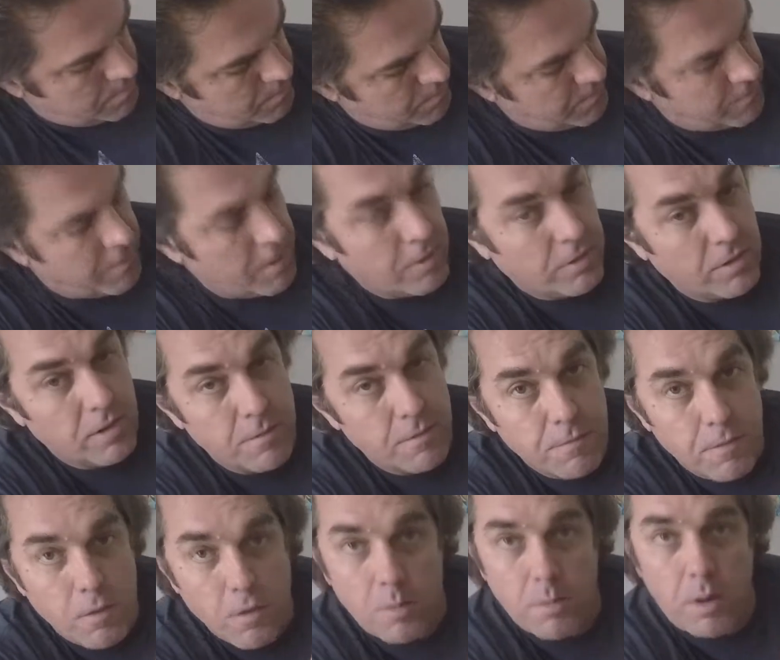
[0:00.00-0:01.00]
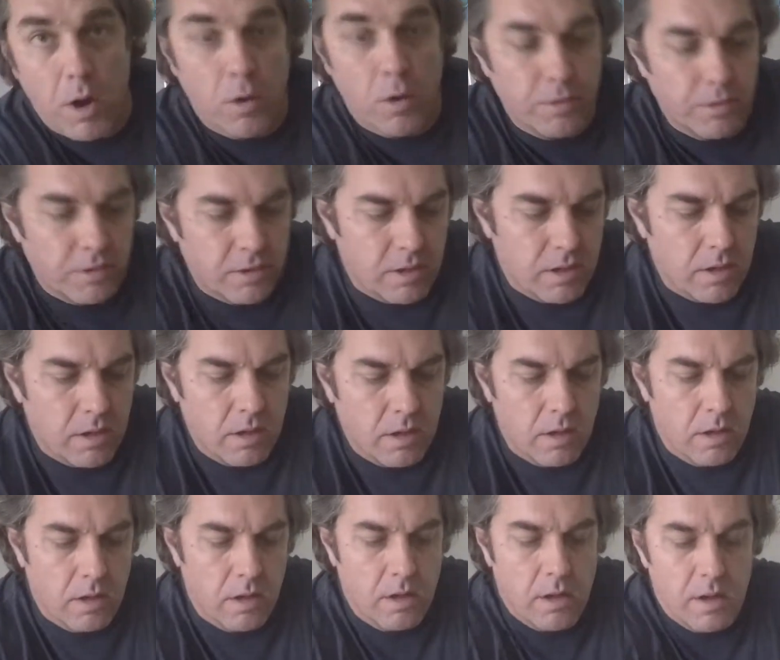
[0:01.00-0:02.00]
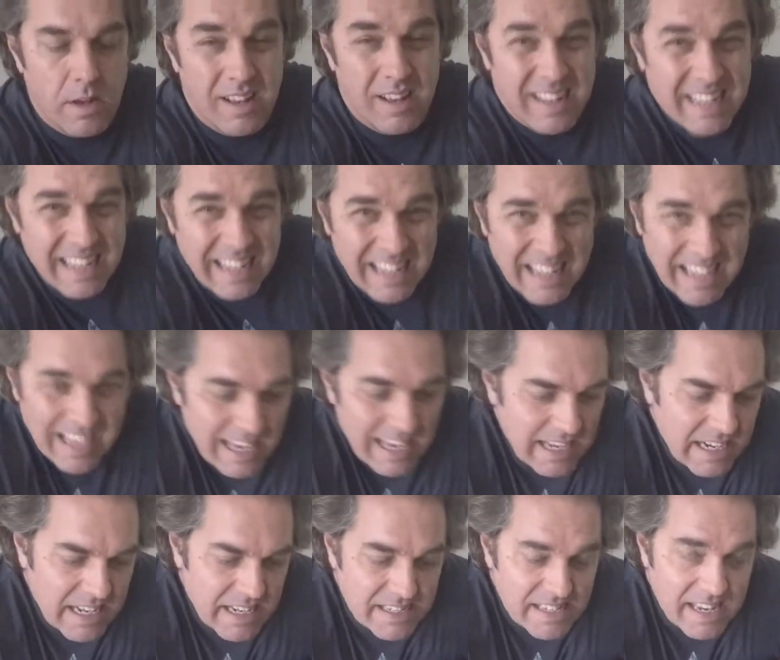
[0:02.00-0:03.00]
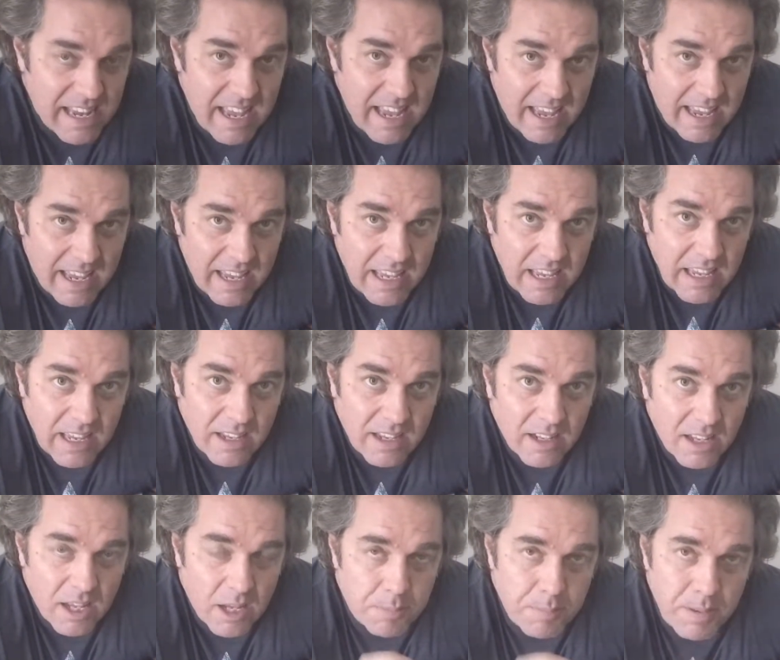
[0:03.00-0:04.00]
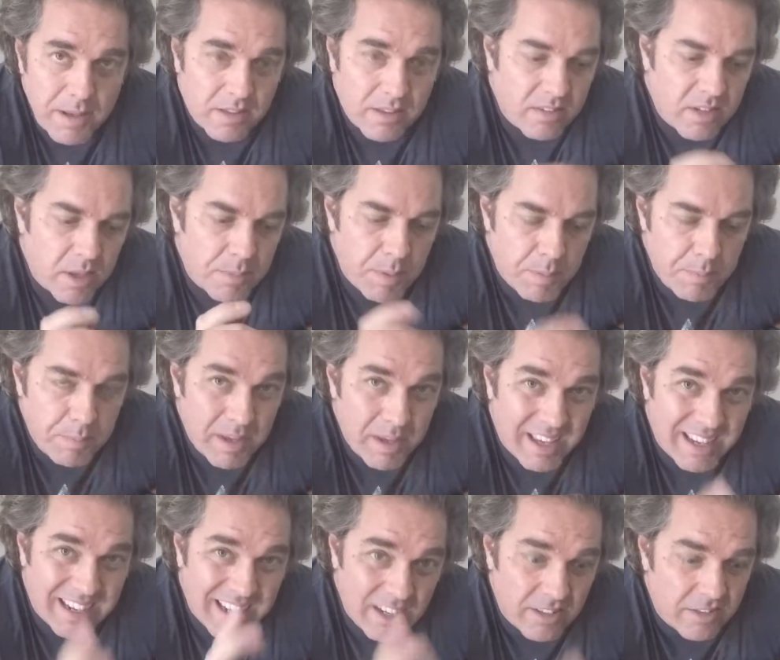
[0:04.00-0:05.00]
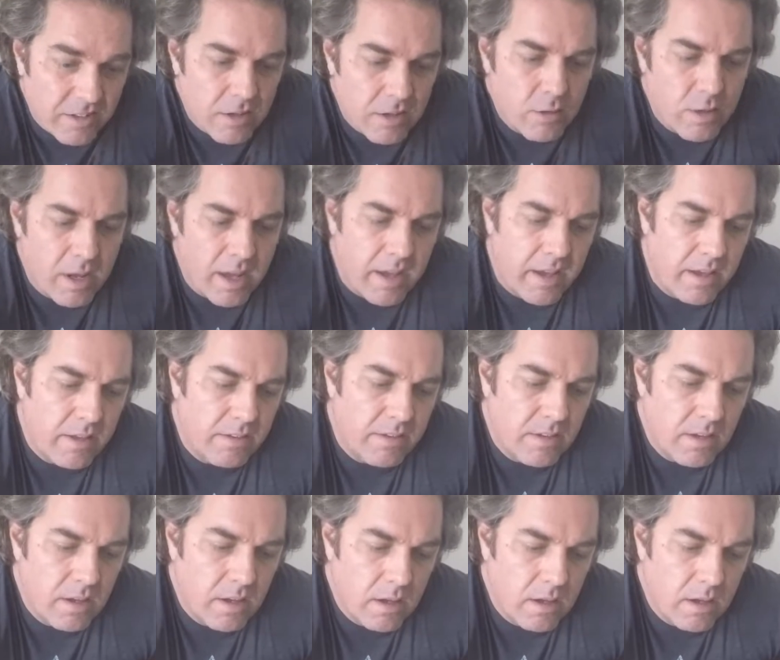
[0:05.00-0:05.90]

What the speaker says: first and foremost, in a day, it picks up a bit. In 2 days,